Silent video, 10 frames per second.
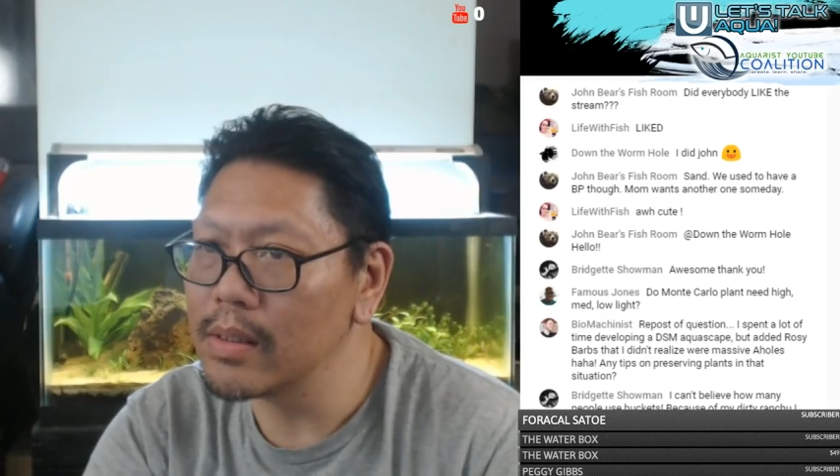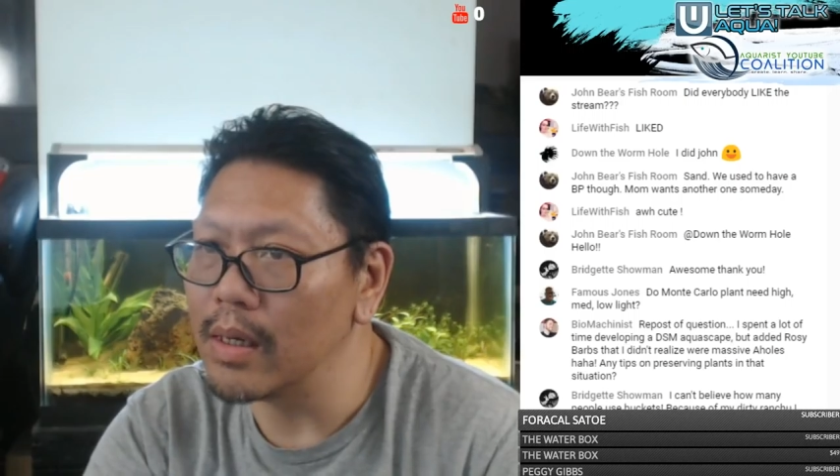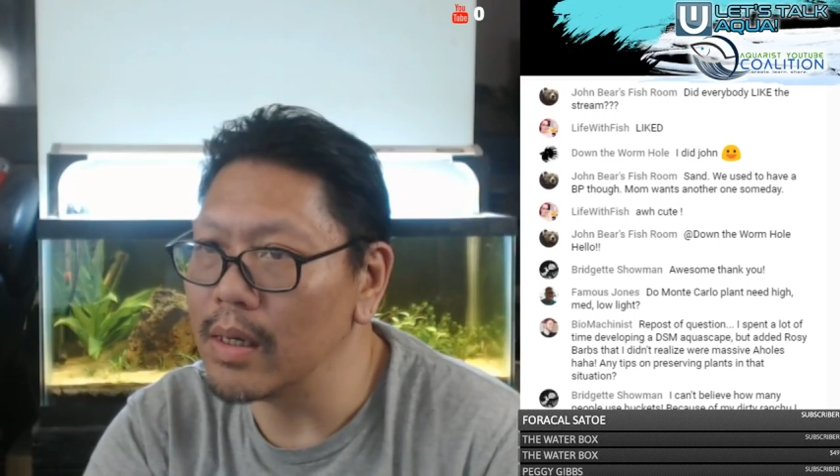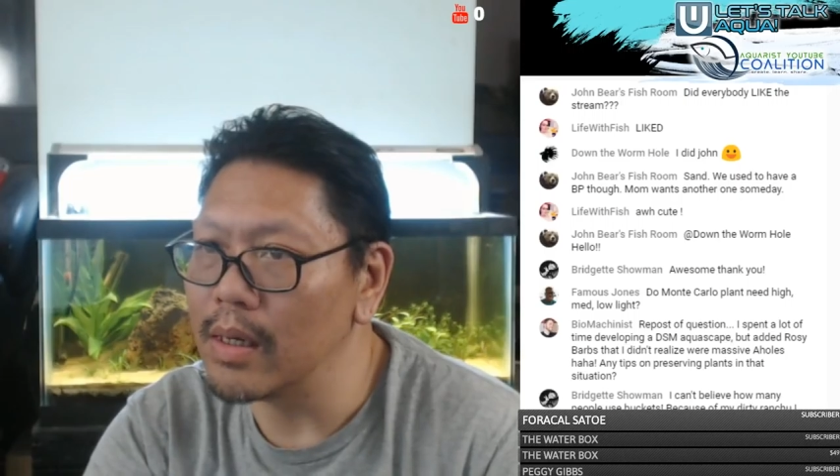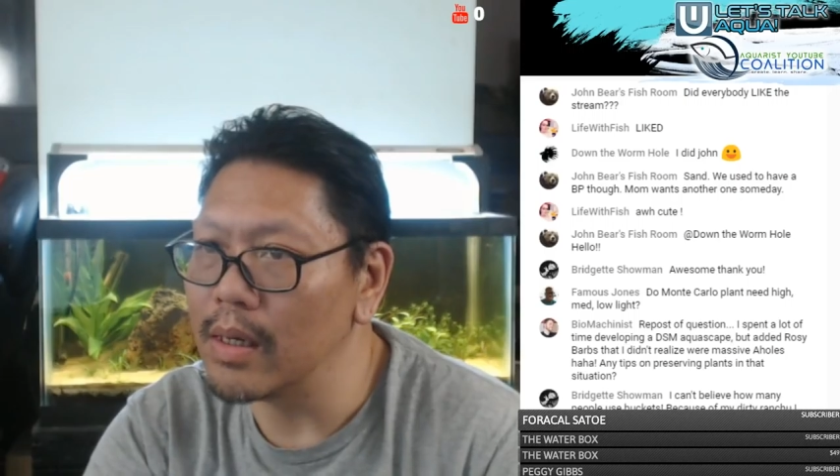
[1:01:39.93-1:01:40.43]

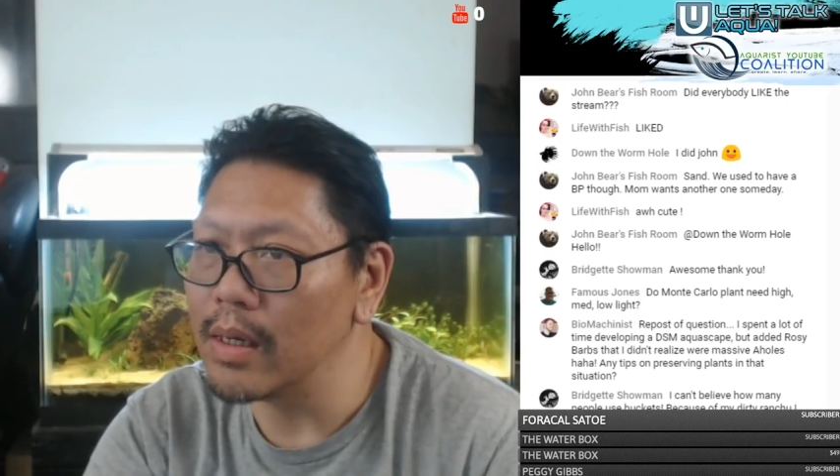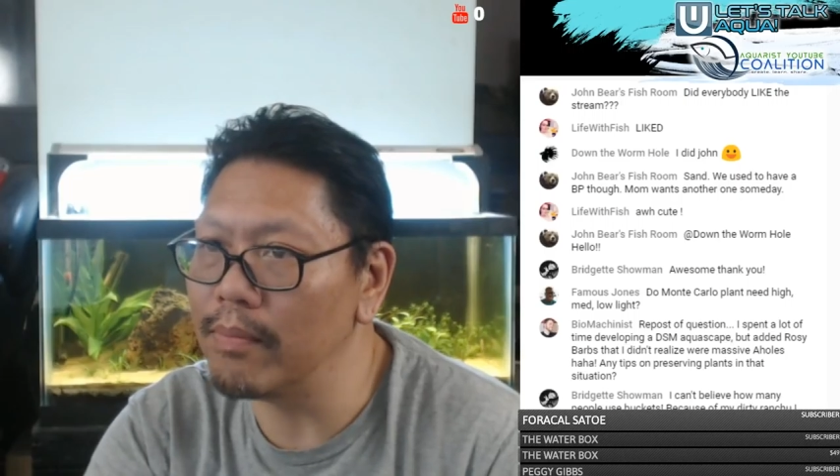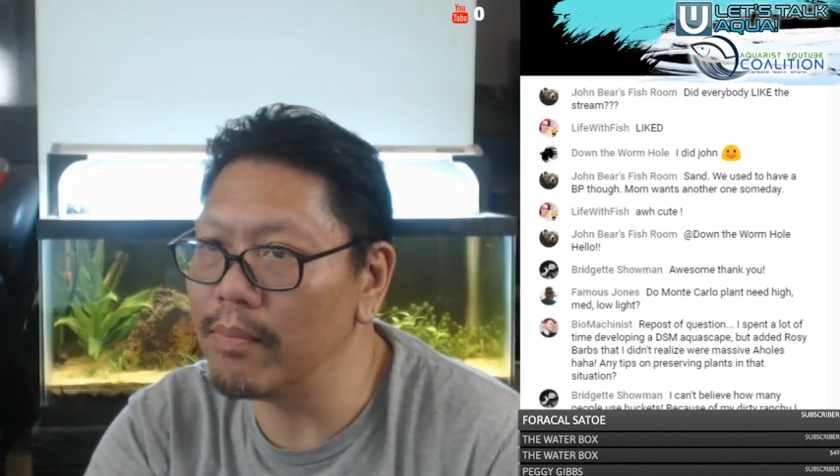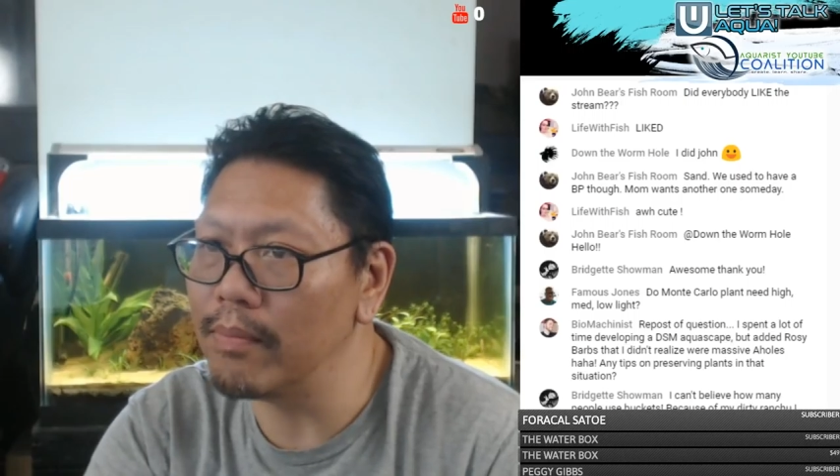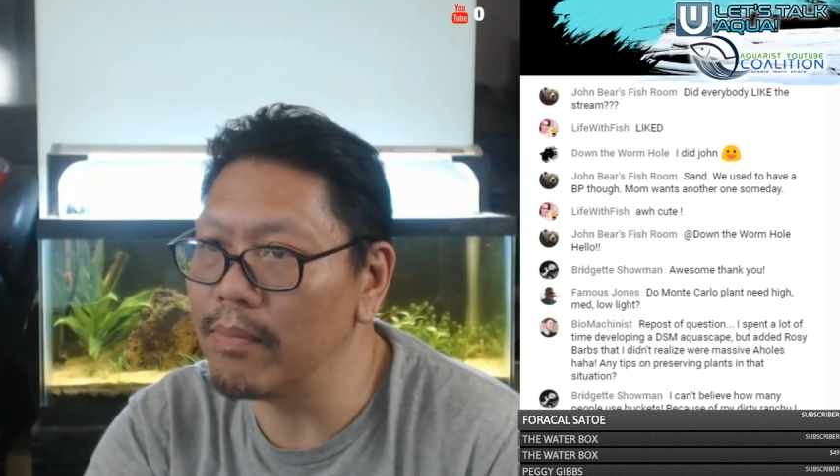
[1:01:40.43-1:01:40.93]

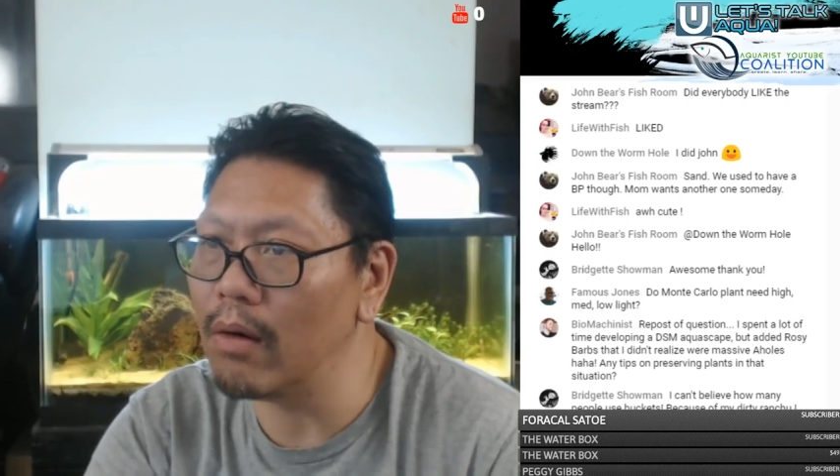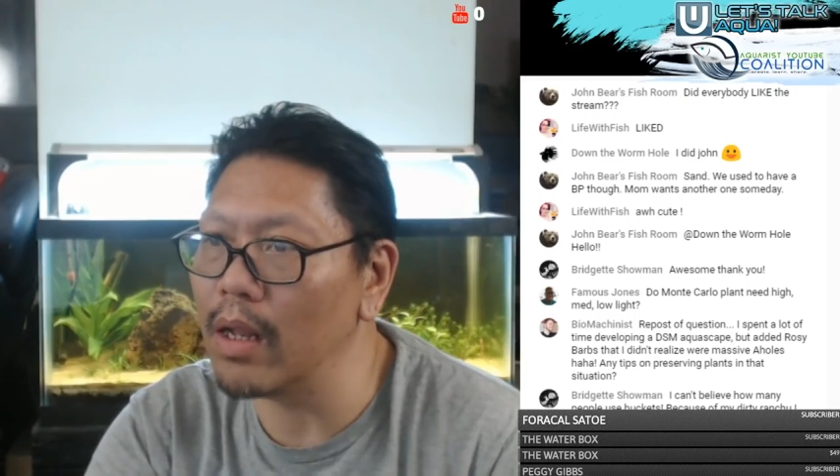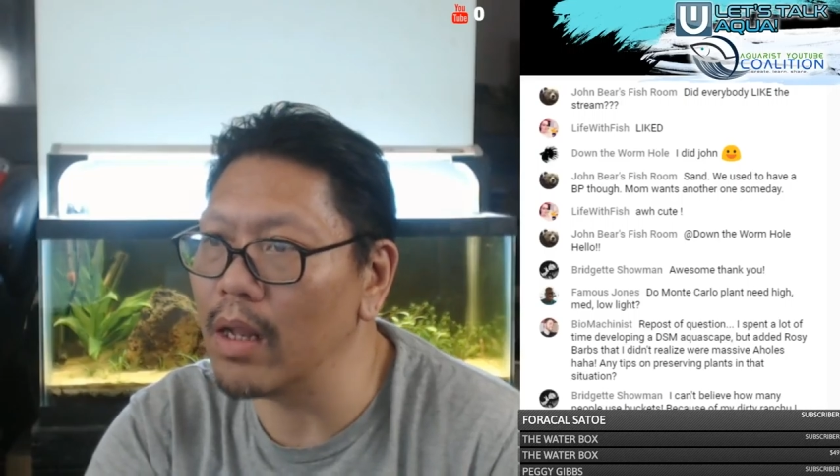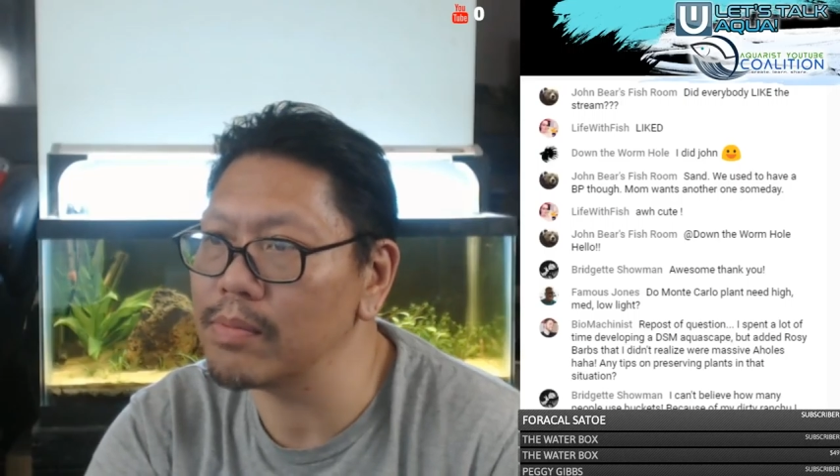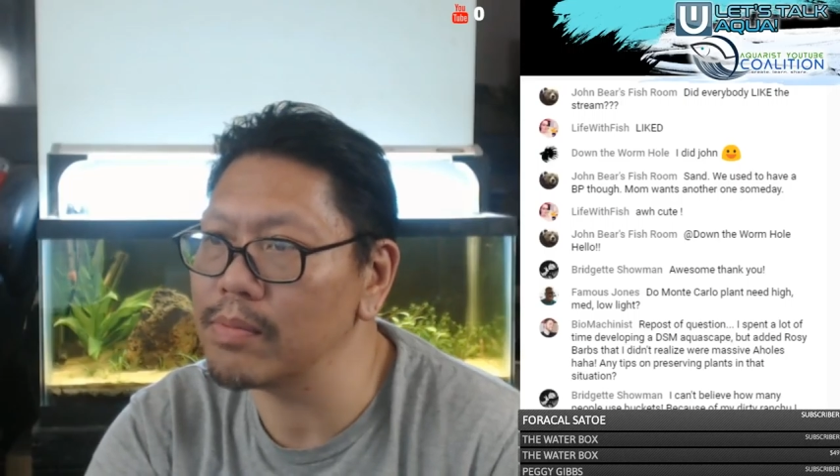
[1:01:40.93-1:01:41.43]
Oh, I
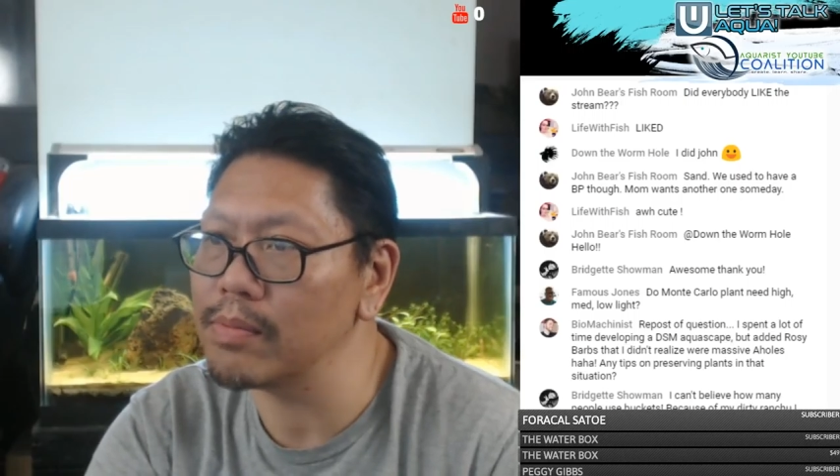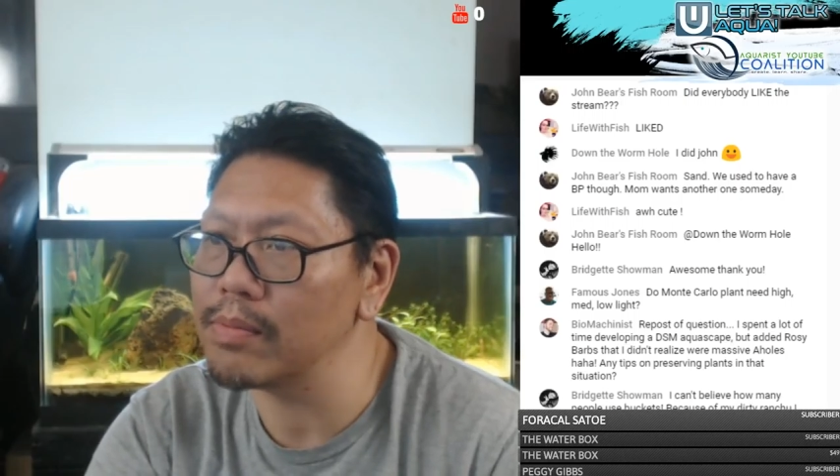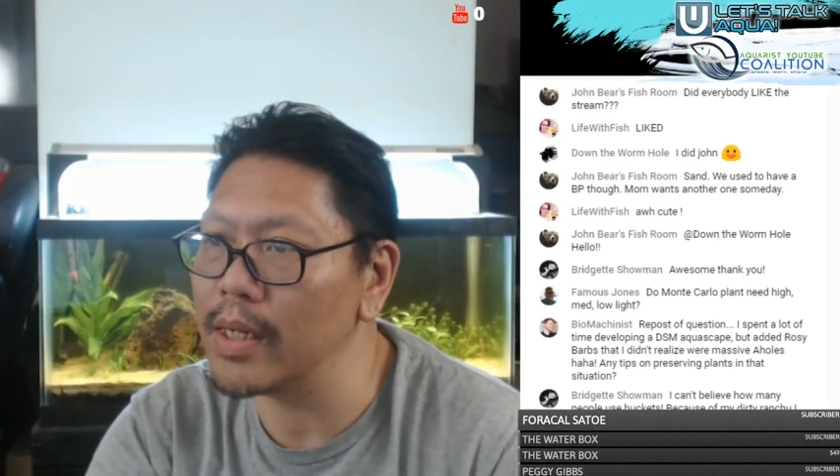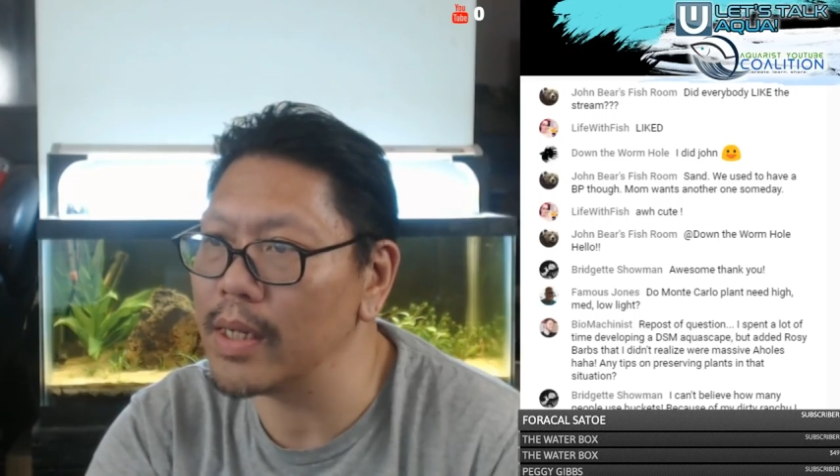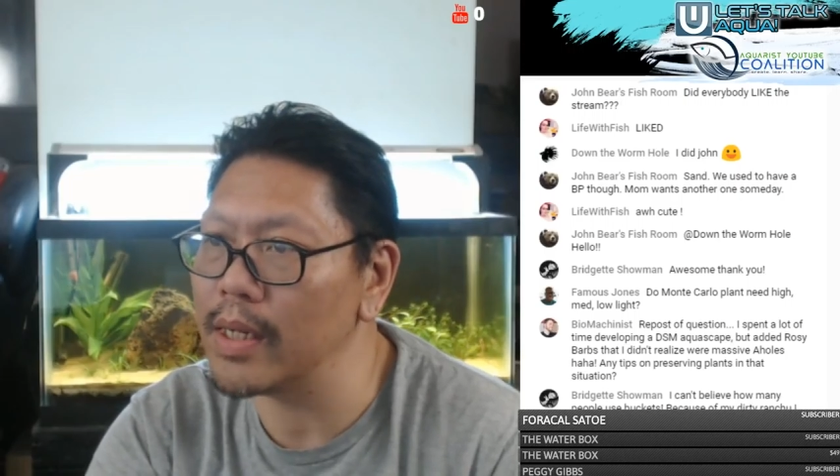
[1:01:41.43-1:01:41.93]
lost my
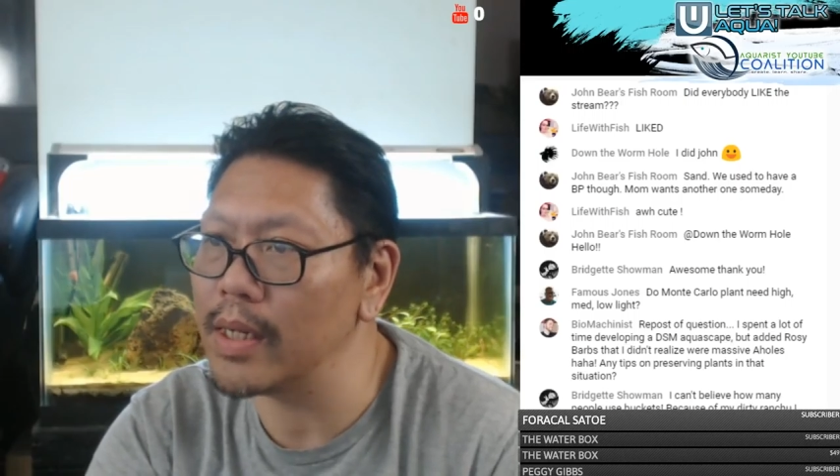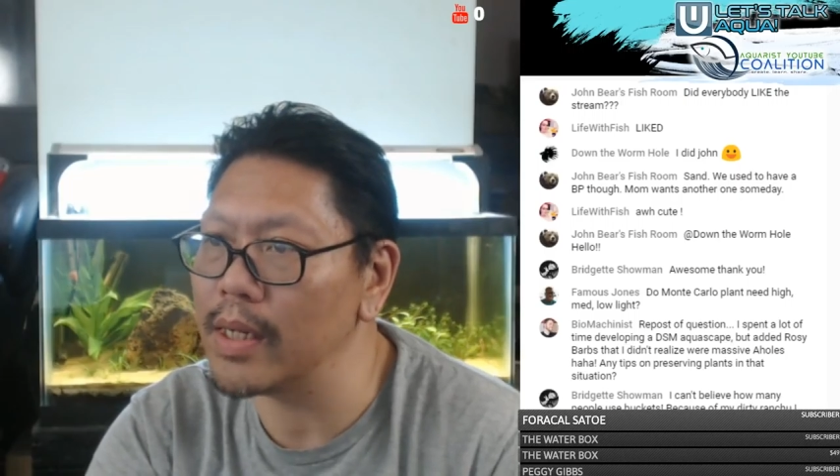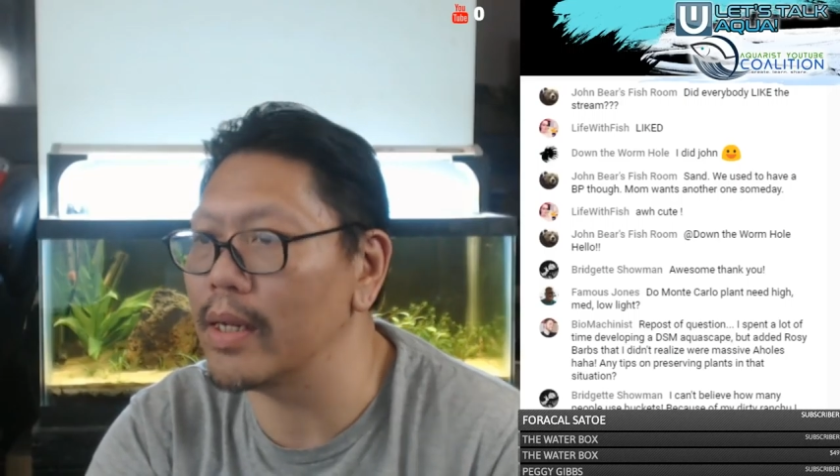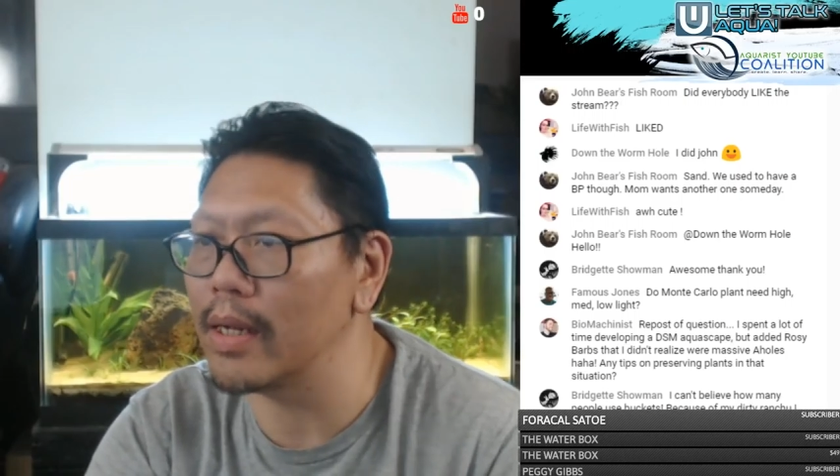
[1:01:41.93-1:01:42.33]
place. Great.